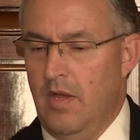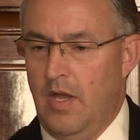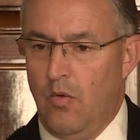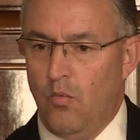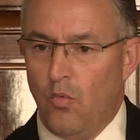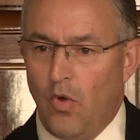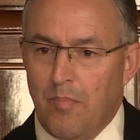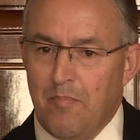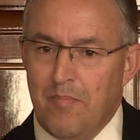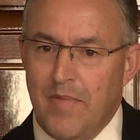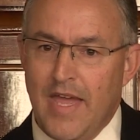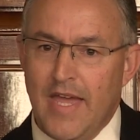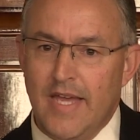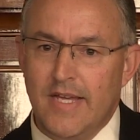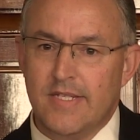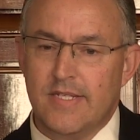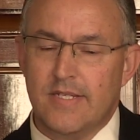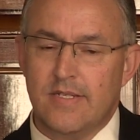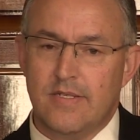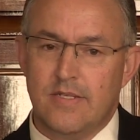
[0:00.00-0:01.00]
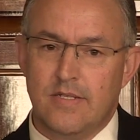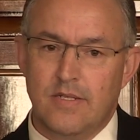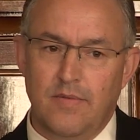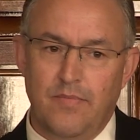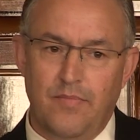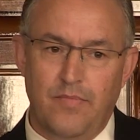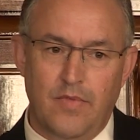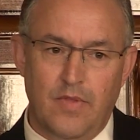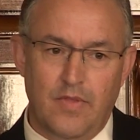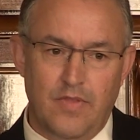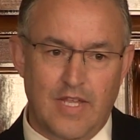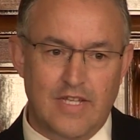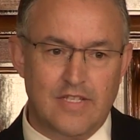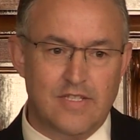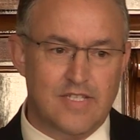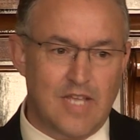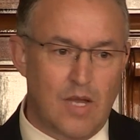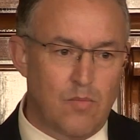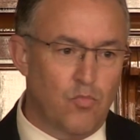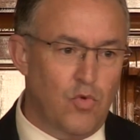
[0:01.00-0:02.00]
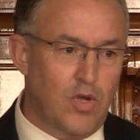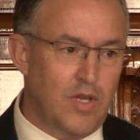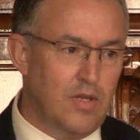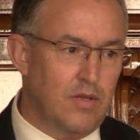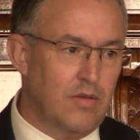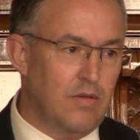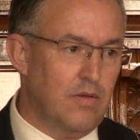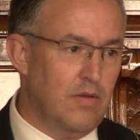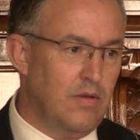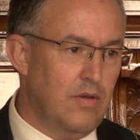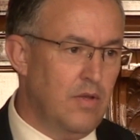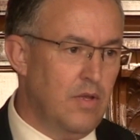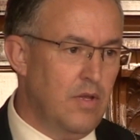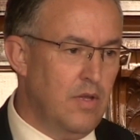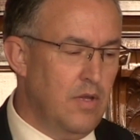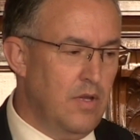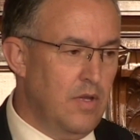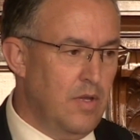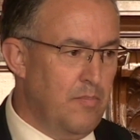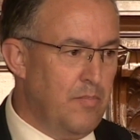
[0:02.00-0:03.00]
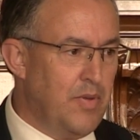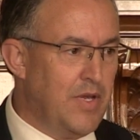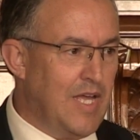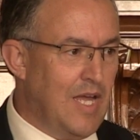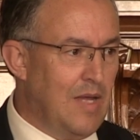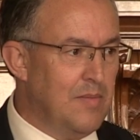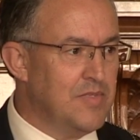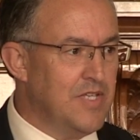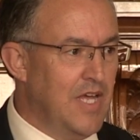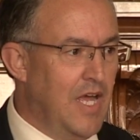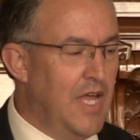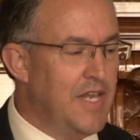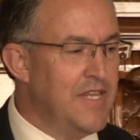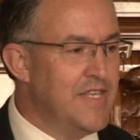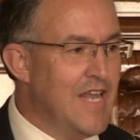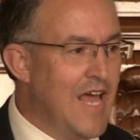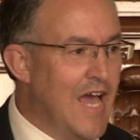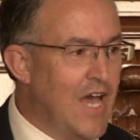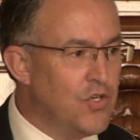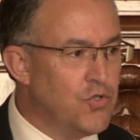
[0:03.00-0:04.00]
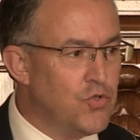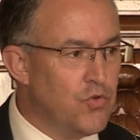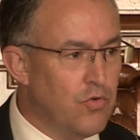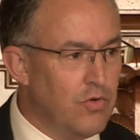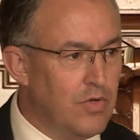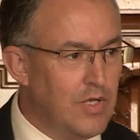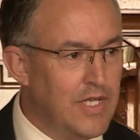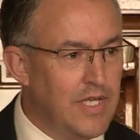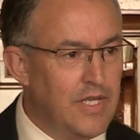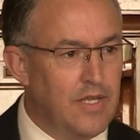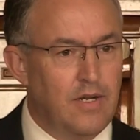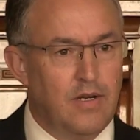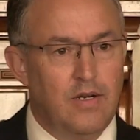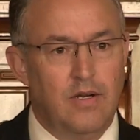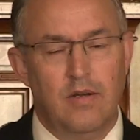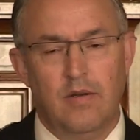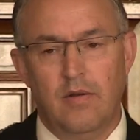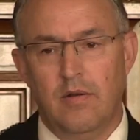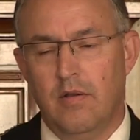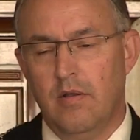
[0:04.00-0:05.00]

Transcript: And what makes that someone becomes a natural leader,